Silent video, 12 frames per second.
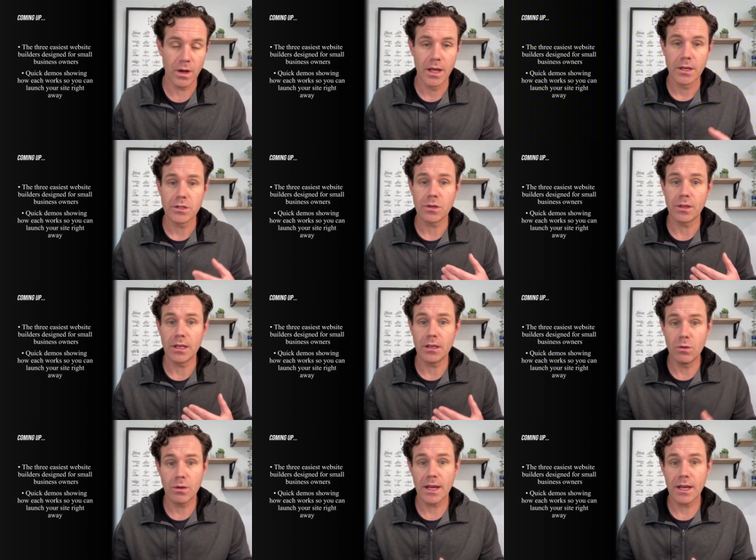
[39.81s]
so that you
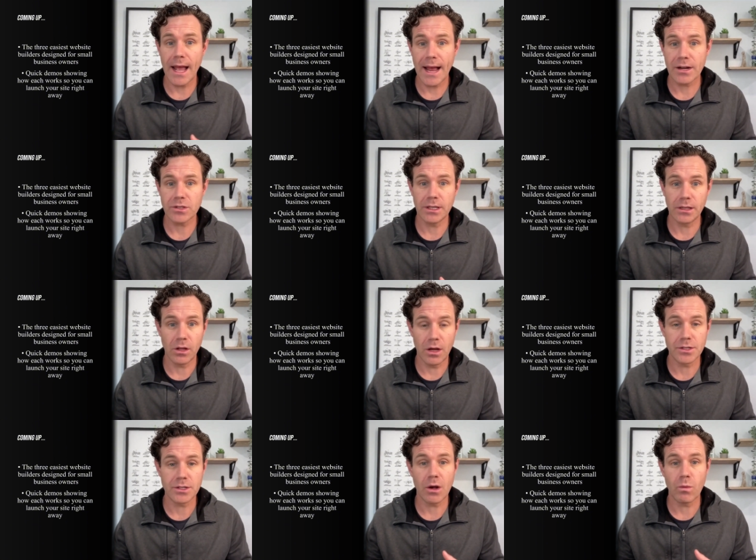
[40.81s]
can actually
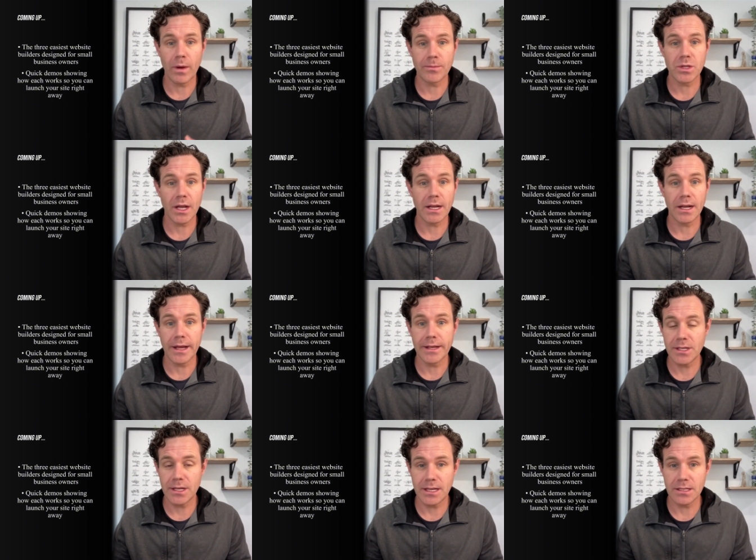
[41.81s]
launch a website nice
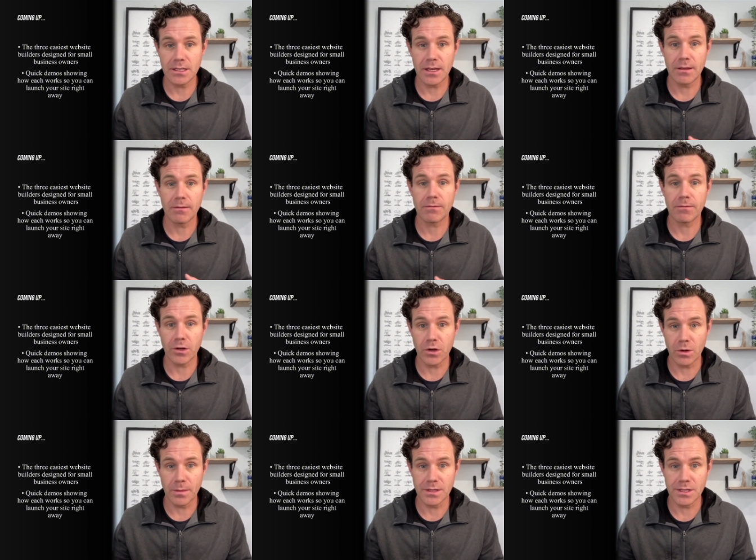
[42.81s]
and easy for your
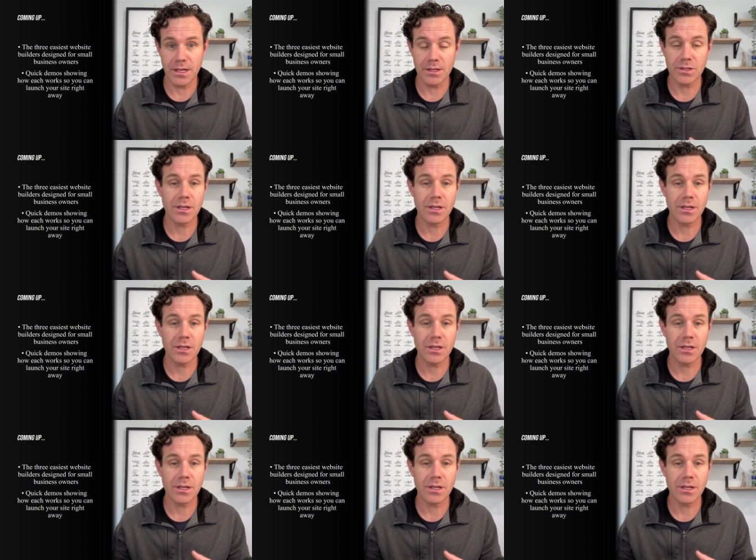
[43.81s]
business.